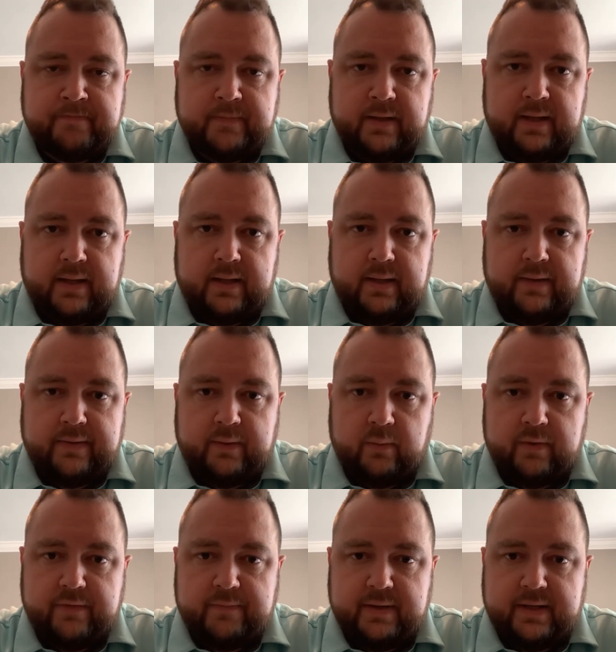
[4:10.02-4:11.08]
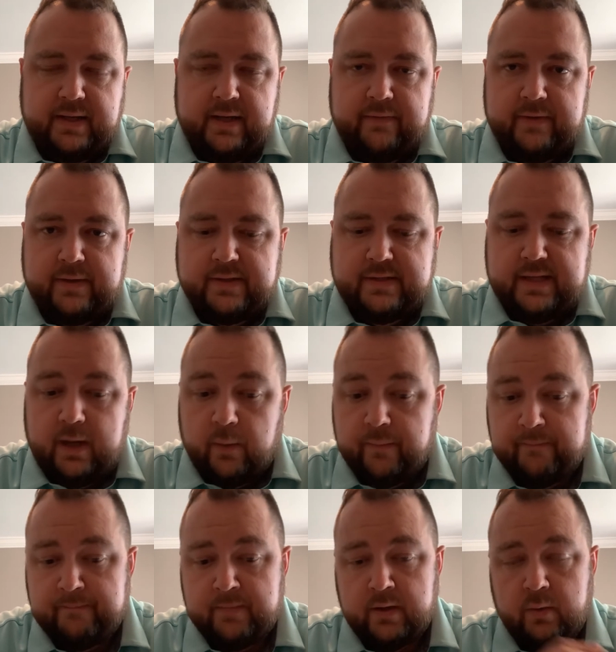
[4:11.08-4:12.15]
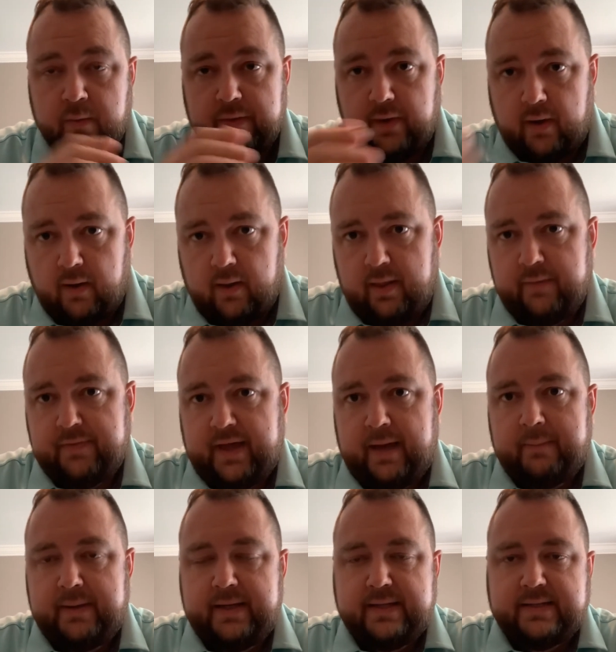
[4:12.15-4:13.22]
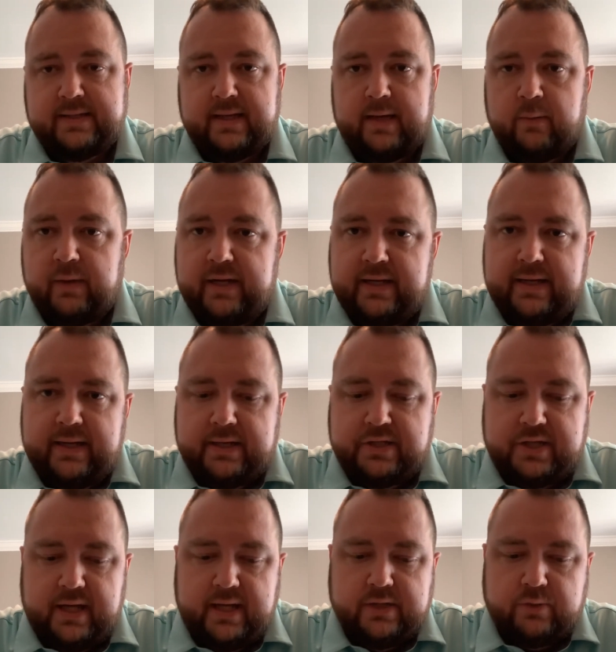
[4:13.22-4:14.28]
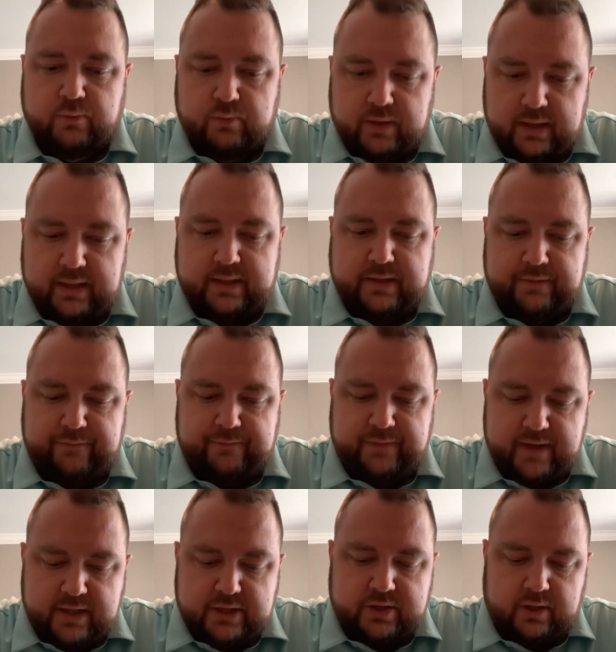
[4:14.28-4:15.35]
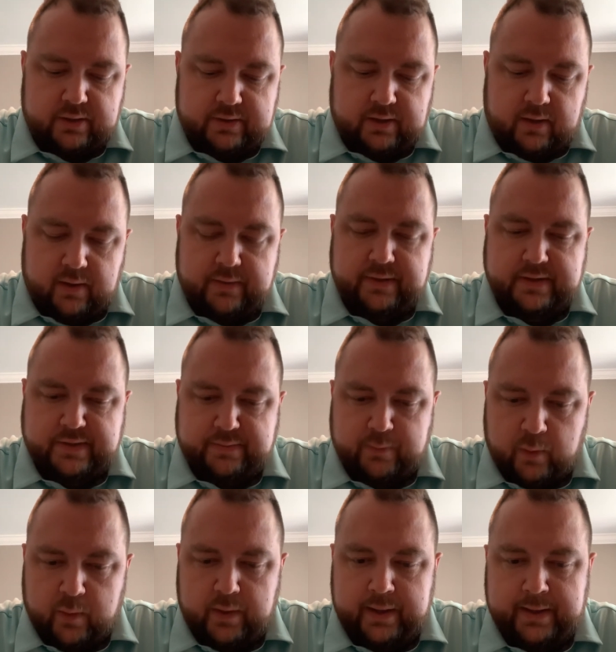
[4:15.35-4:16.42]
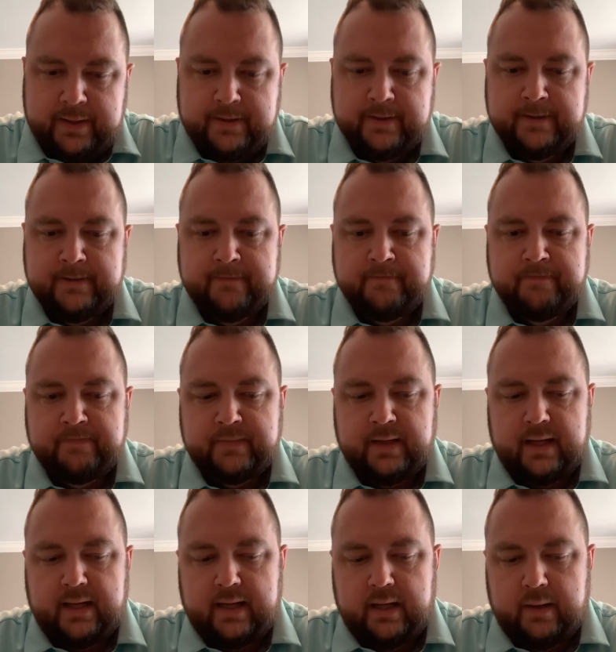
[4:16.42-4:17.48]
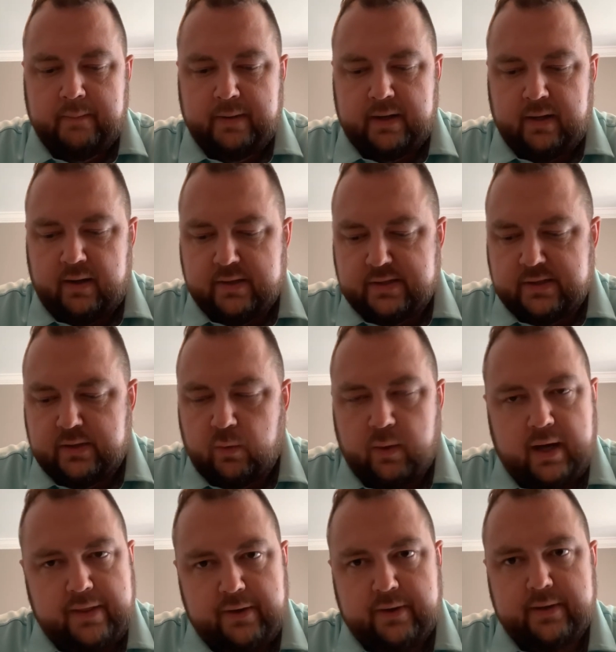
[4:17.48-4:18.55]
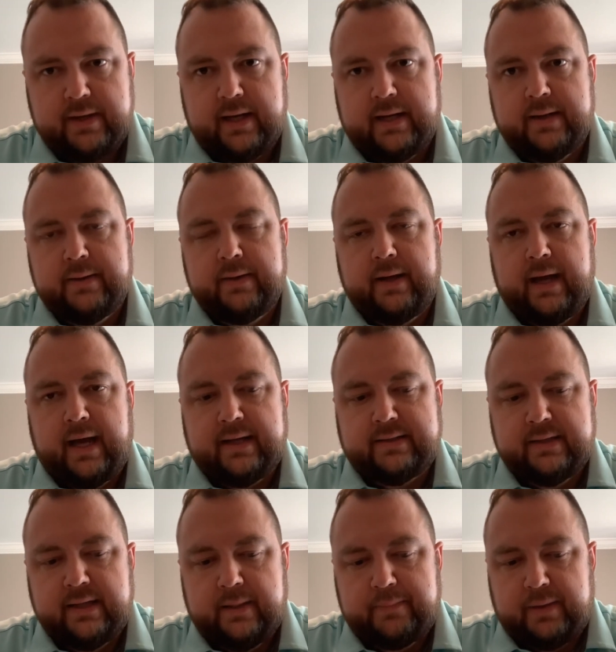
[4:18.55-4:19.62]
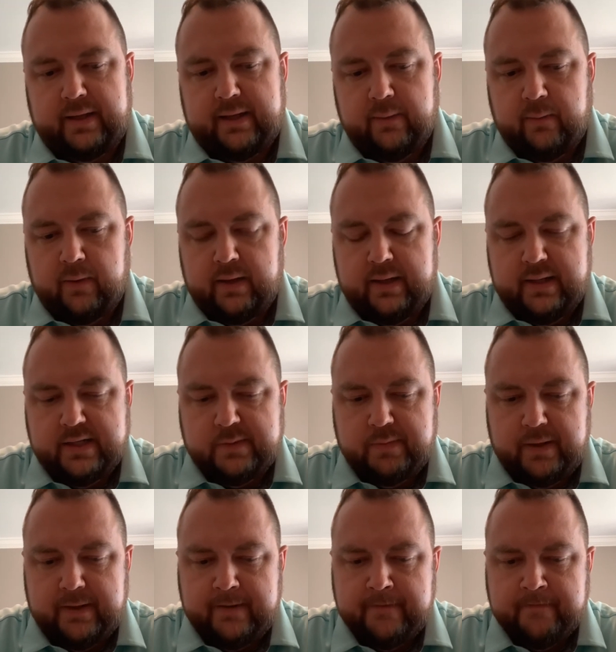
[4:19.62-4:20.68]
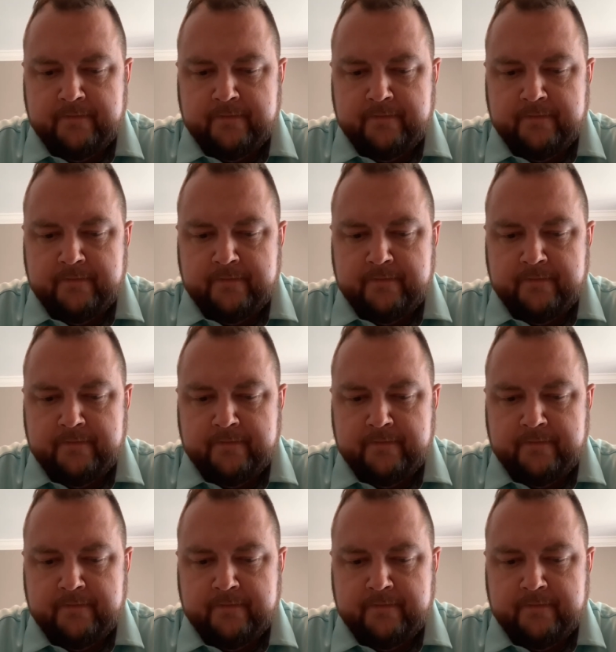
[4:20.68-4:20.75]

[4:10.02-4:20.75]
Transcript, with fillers: Uh, that we've been given. So, with all of that being said, we didn't get a chance really to finish our thought this morning uh, because of the weather kind of acting up like it was. But